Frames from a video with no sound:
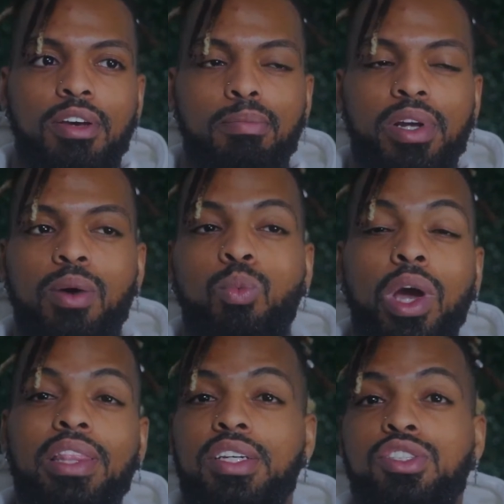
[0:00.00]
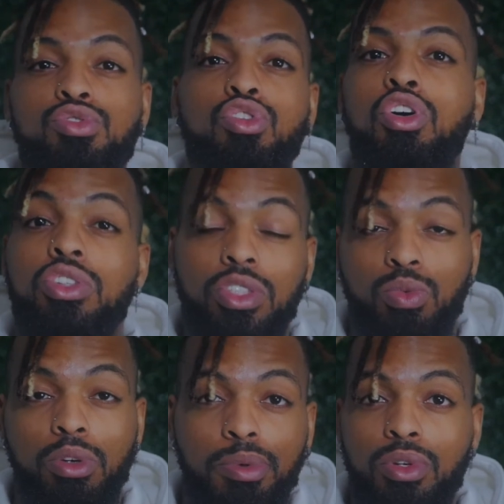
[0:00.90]
But I'm way less drawn to
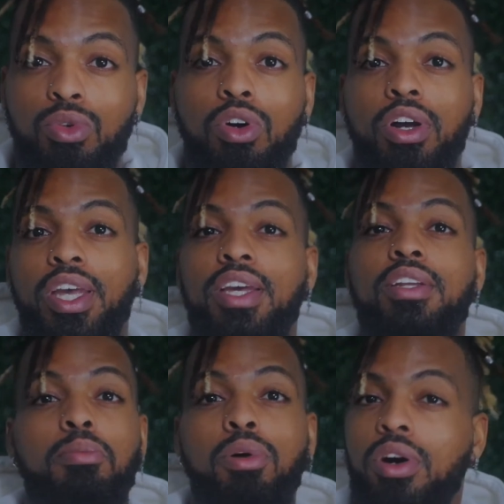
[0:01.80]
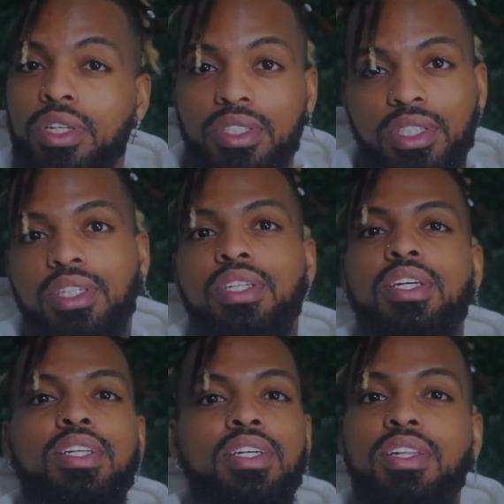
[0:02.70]
women who are in the party scene,
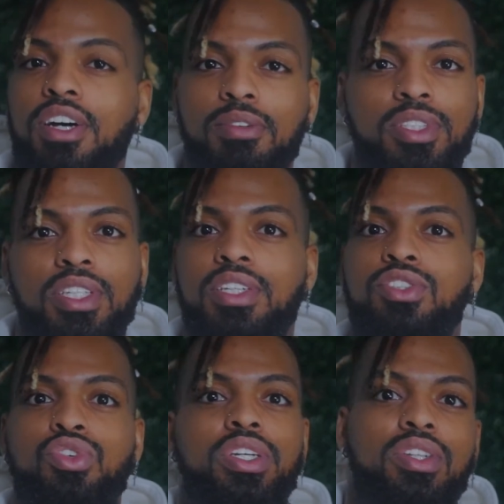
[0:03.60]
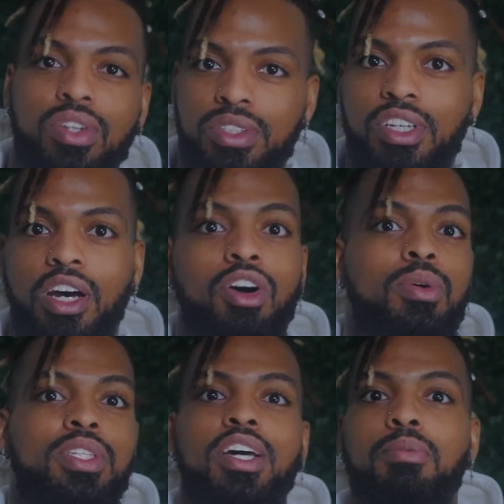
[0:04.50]
in the club scene, drinking all the time,
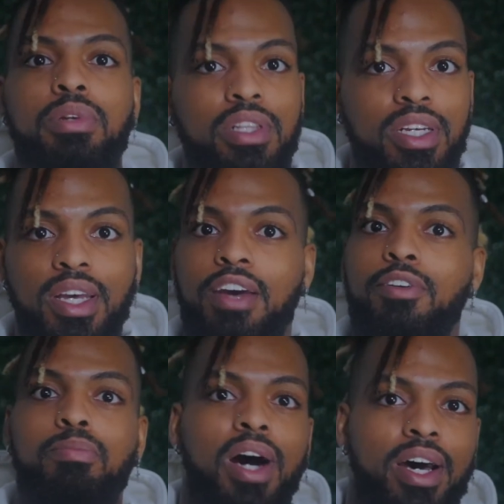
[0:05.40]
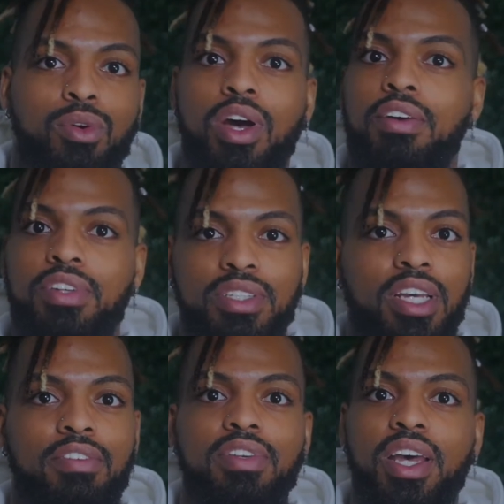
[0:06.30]
always gotta be lit, have a bottle, have this,
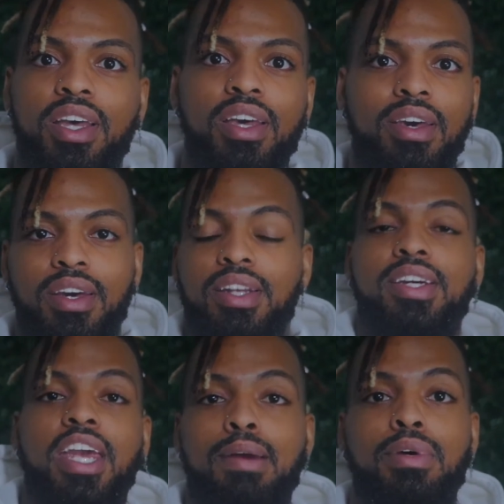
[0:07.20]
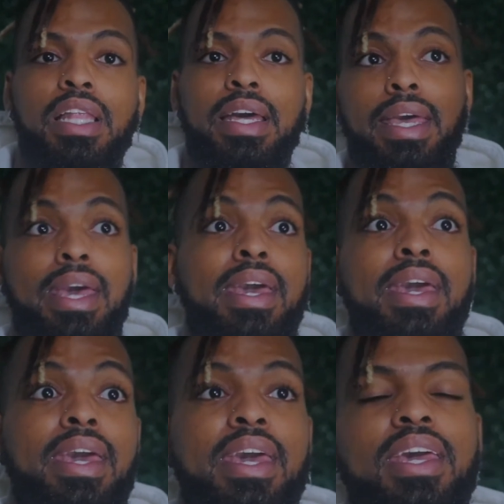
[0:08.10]
have that, and the camera like,
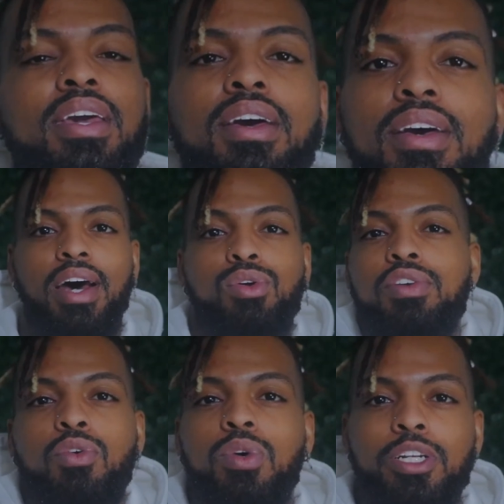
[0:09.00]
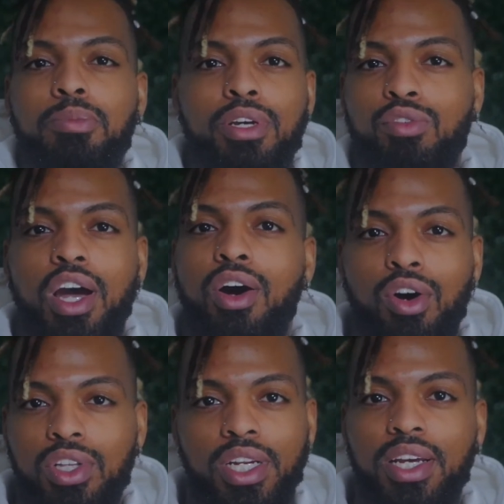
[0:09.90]
hey, I don't even wanna be around
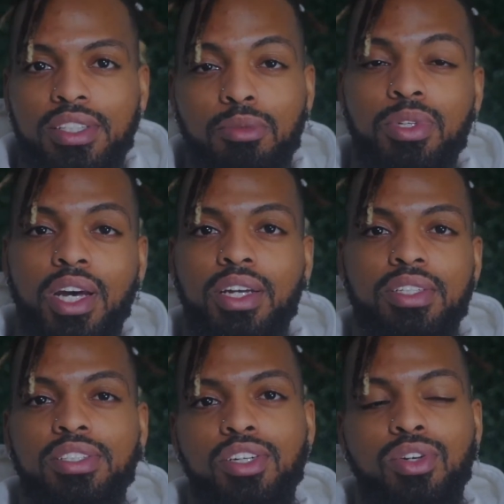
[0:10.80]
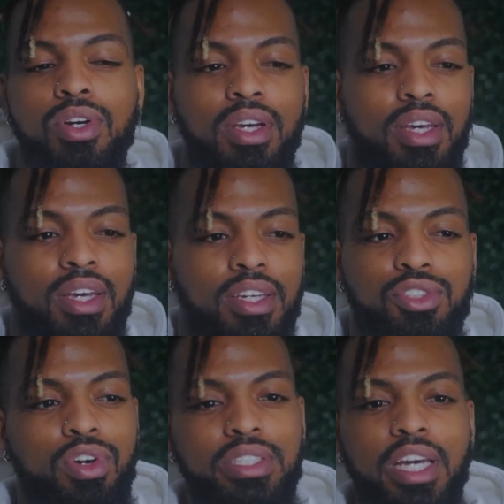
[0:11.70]
all of that, to be honest. So it's
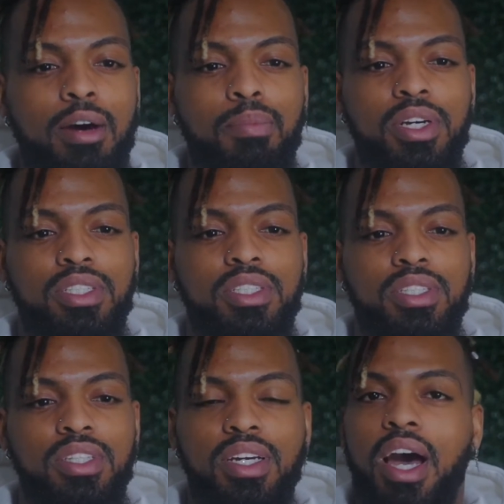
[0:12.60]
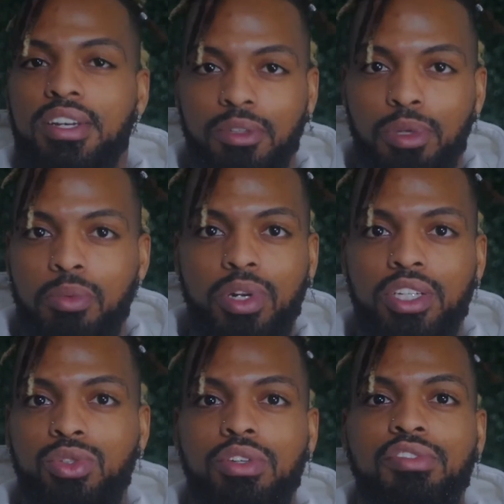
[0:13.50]
crazy how much the kinds of people
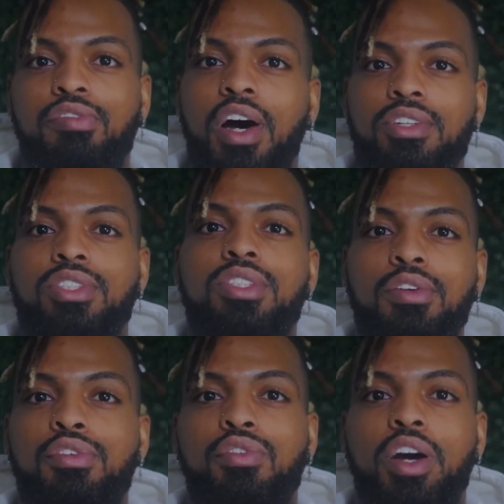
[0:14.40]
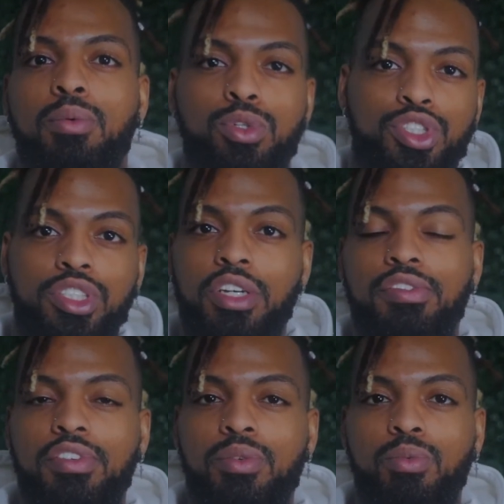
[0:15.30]
that you even find yourself around will
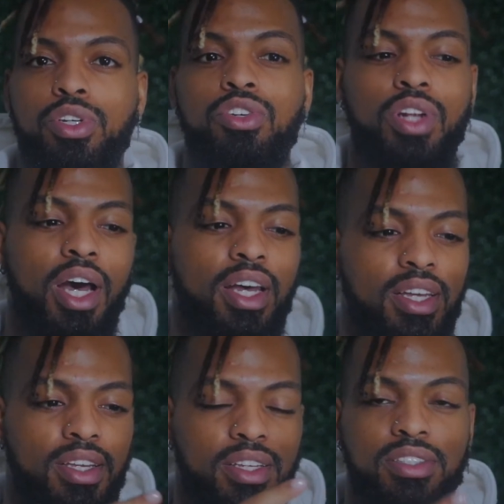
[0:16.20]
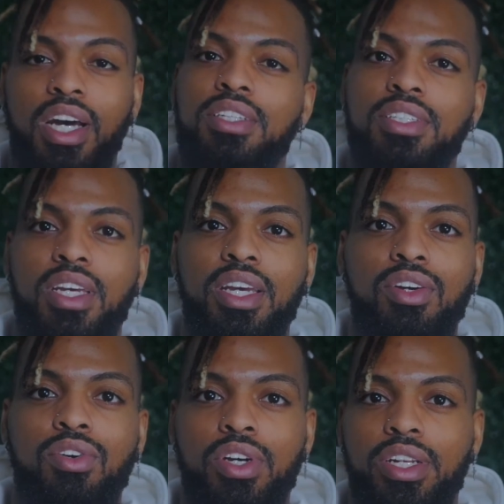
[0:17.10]
shift when you're not intoxicated
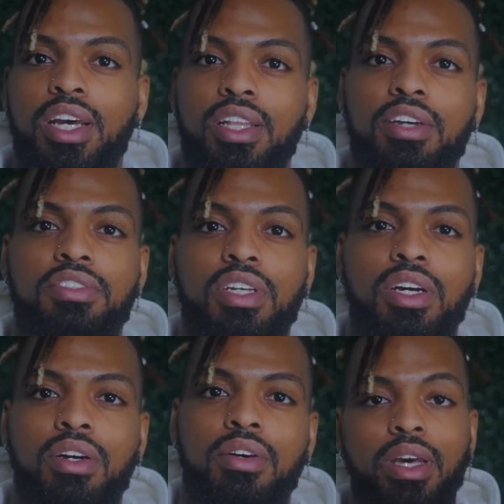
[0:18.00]
or in that lifestyle.